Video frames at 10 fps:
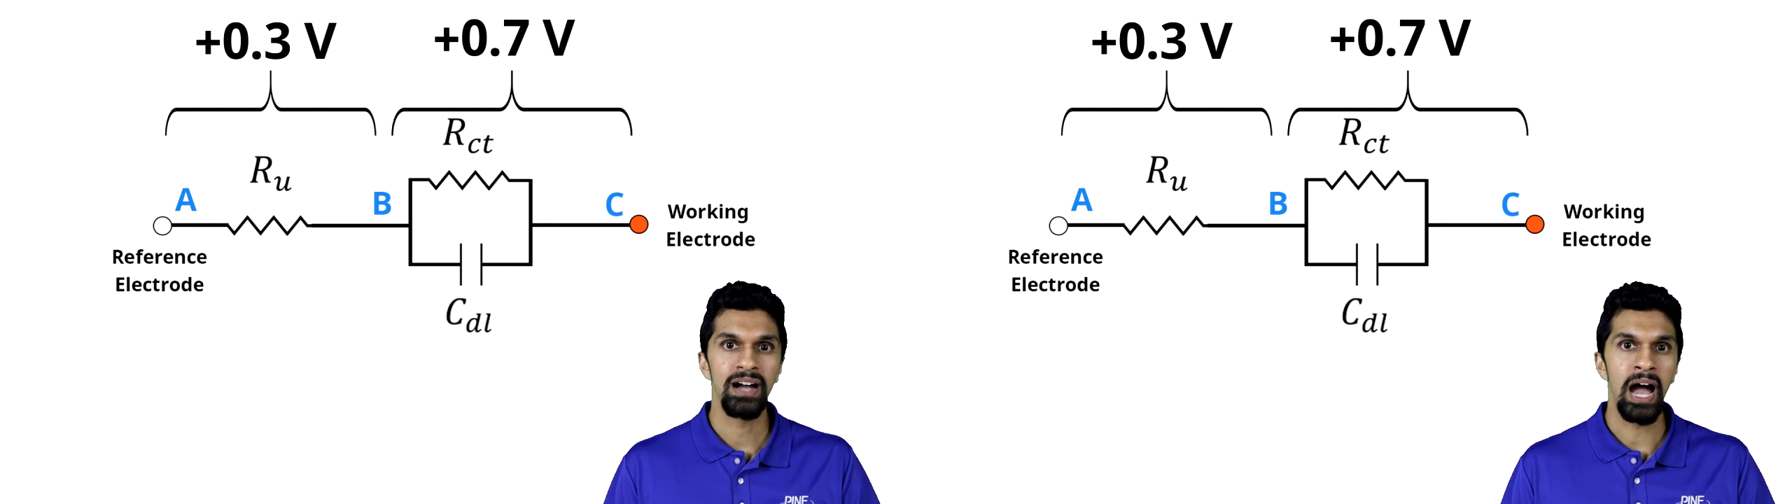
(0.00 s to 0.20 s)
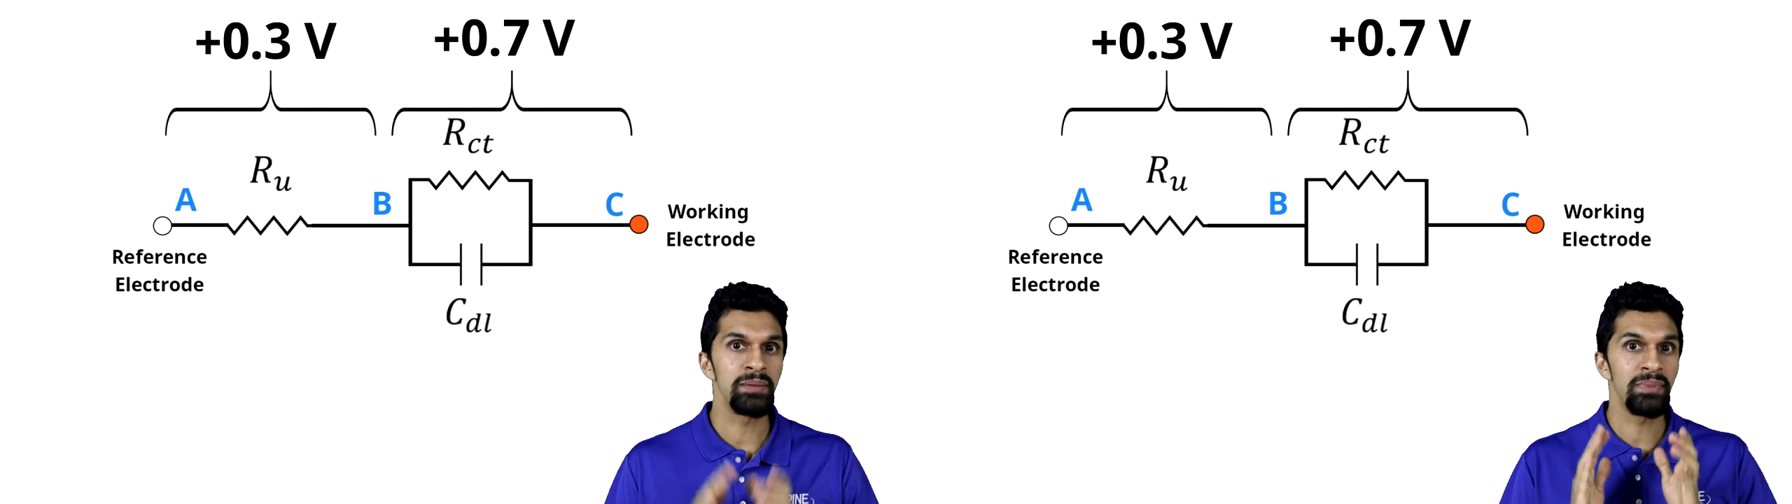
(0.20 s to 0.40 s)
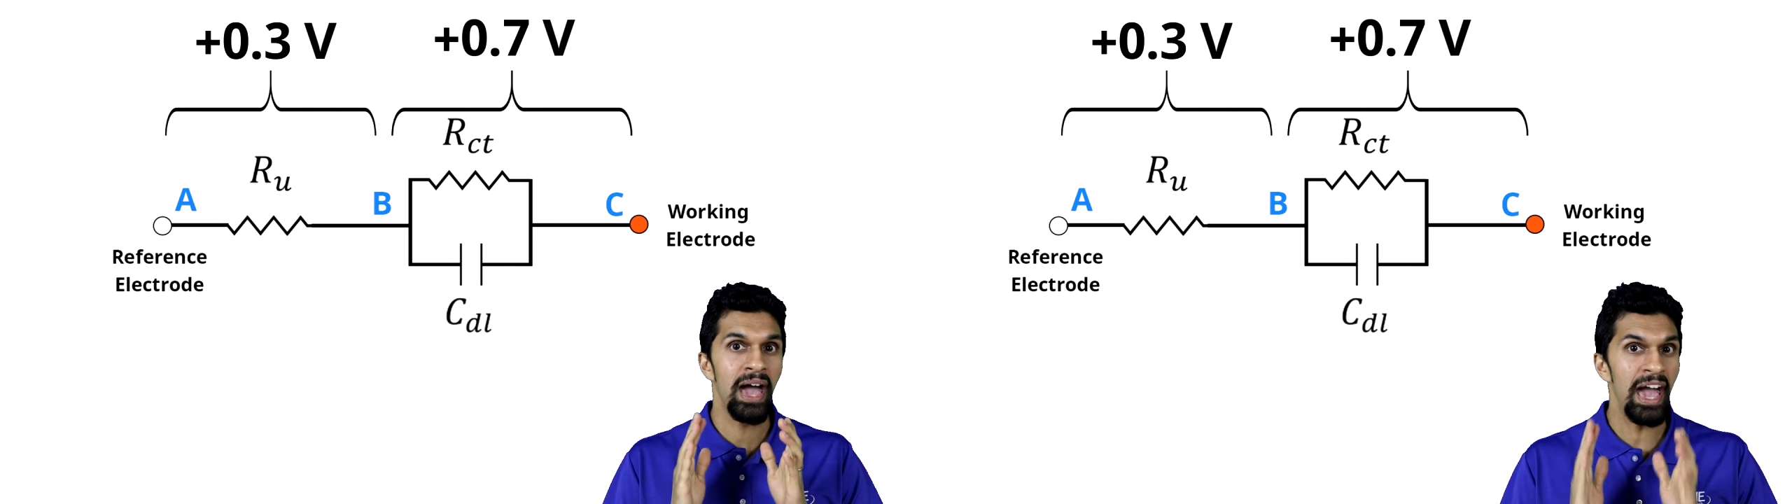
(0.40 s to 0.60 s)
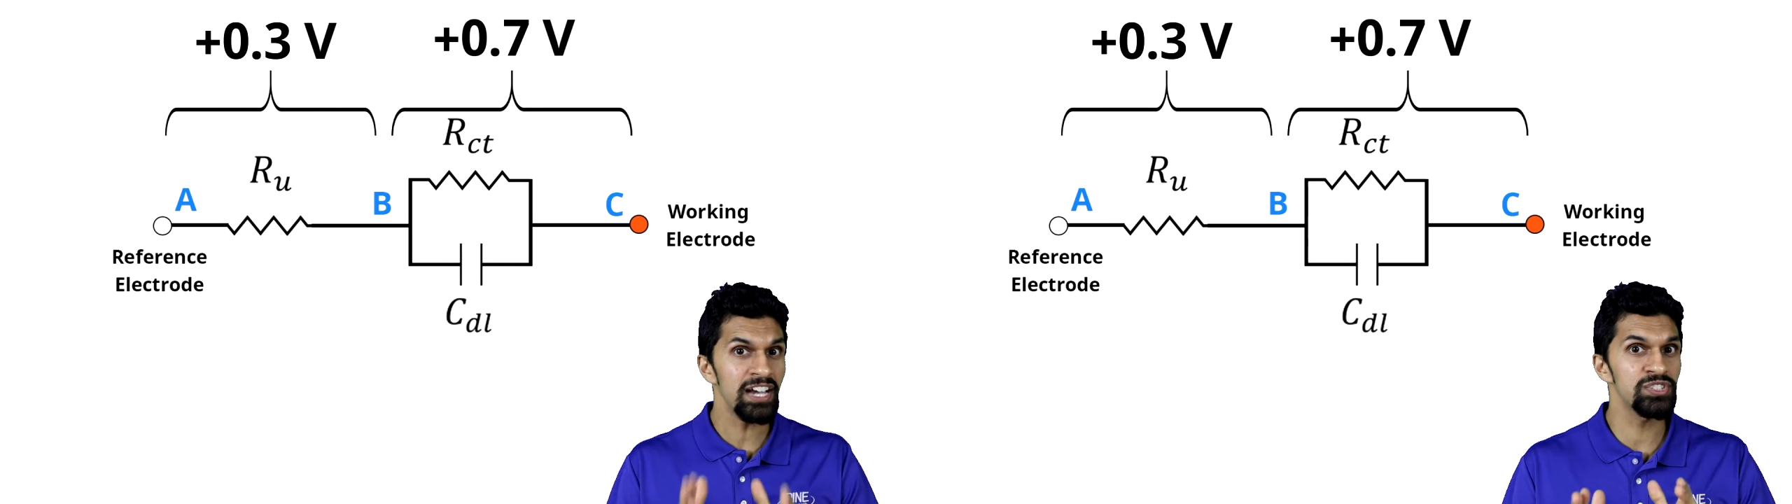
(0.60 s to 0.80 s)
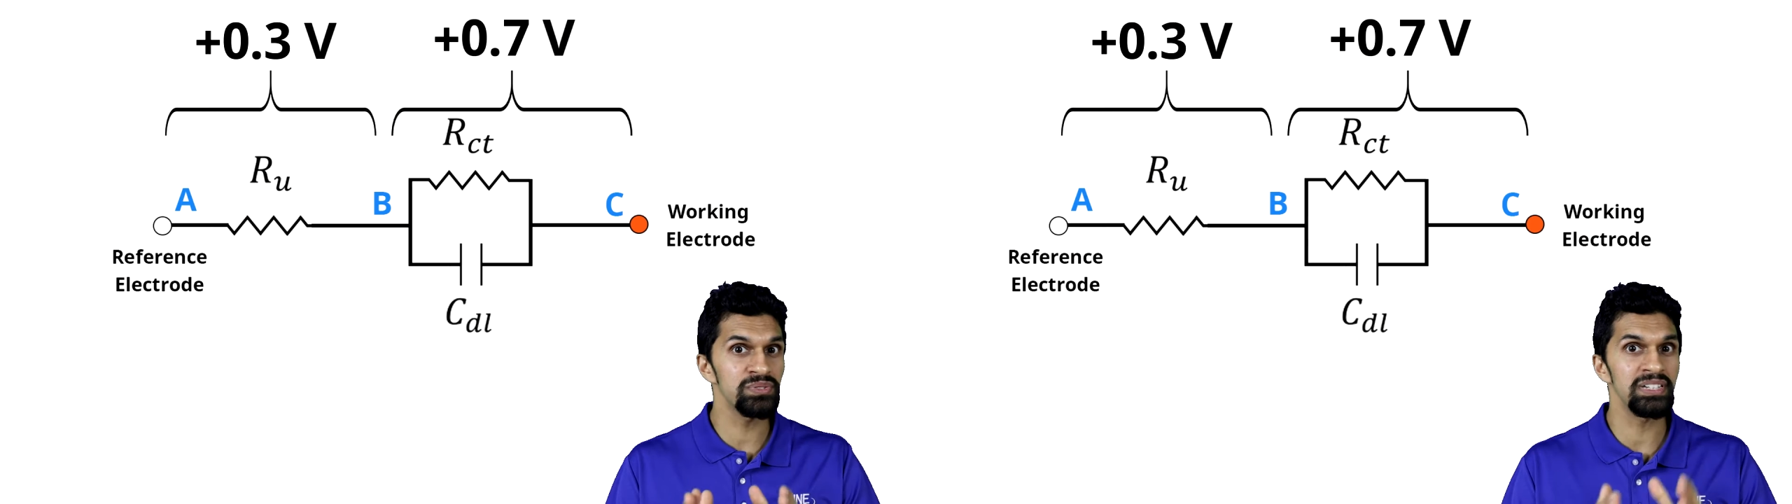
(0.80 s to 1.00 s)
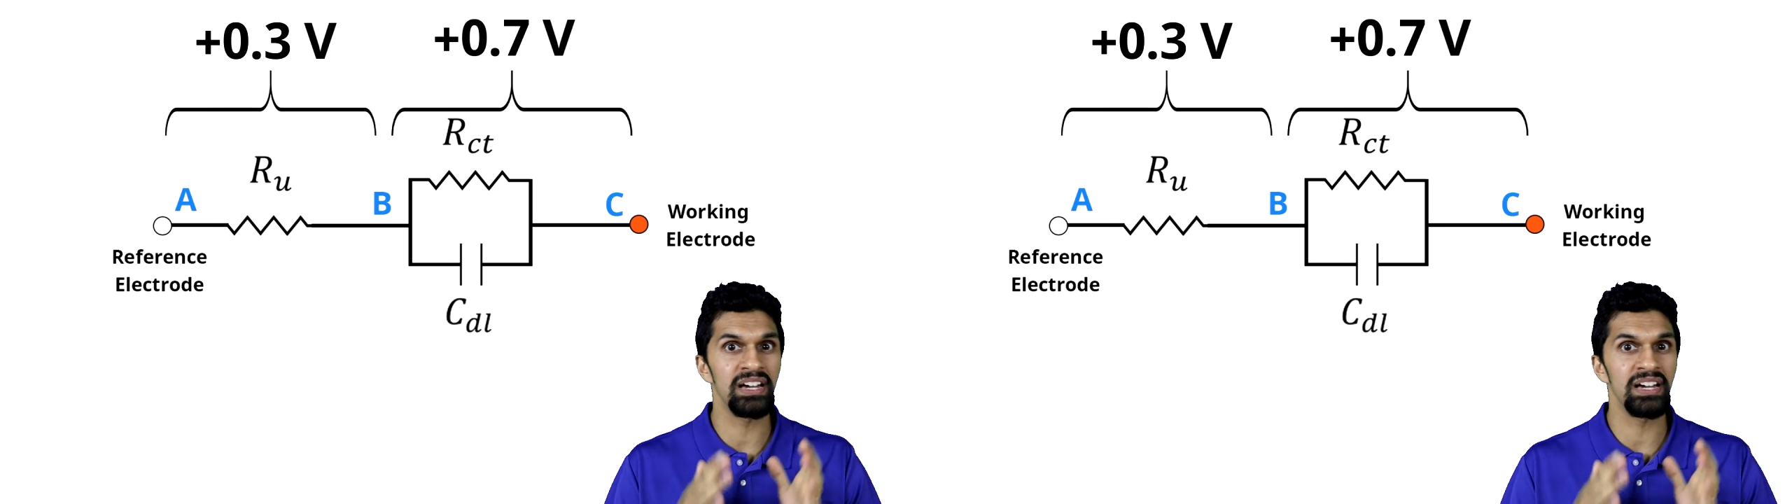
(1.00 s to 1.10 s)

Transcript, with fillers: I'm actually